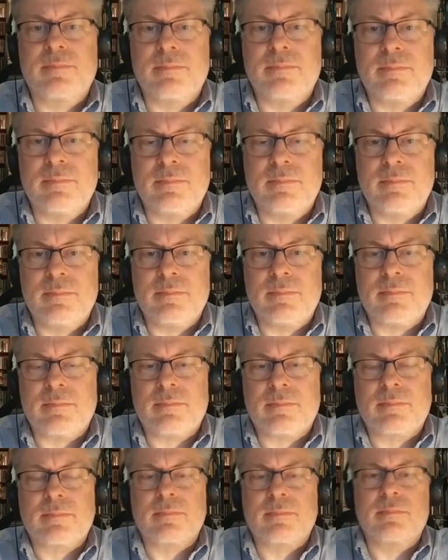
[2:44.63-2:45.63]

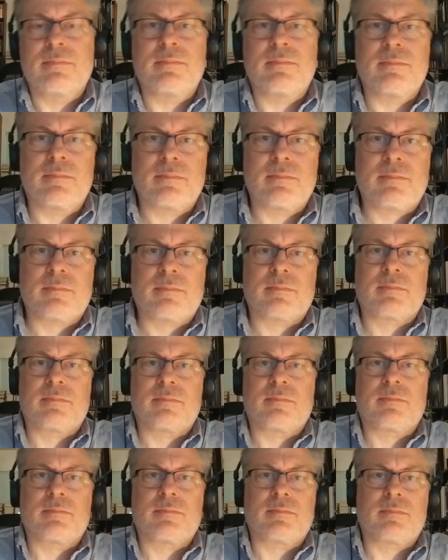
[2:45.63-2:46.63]

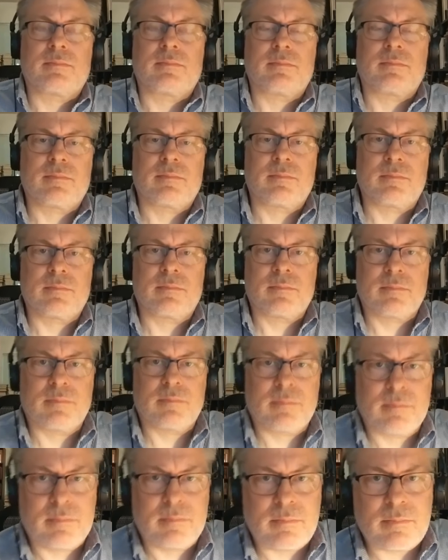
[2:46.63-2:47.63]

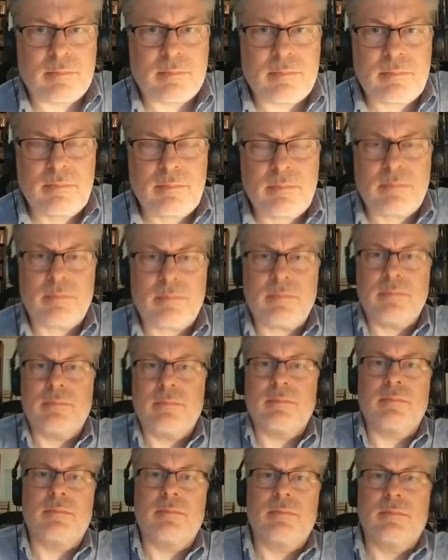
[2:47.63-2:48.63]

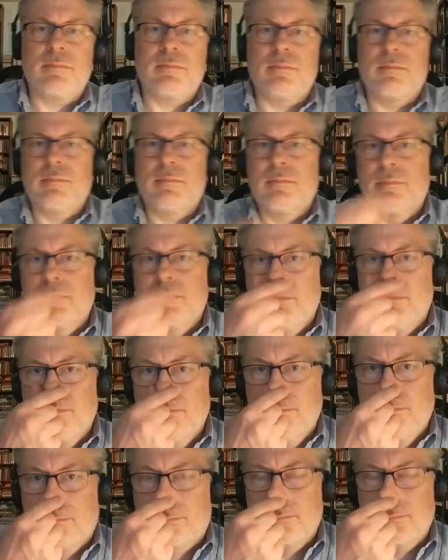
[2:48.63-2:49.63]

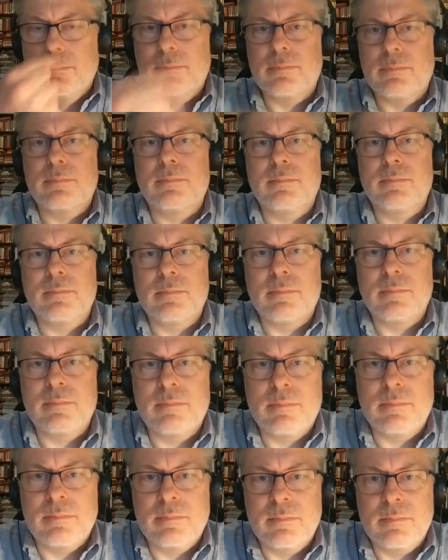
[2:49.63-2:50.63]

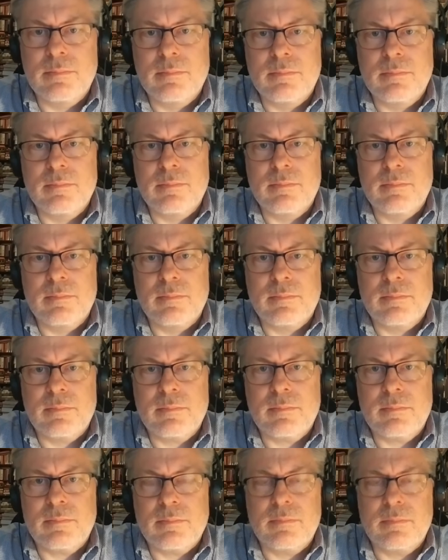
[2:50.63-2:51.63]

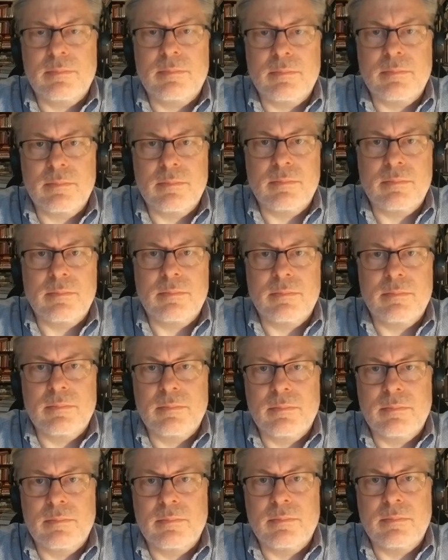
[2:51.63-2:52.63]
(not speaking)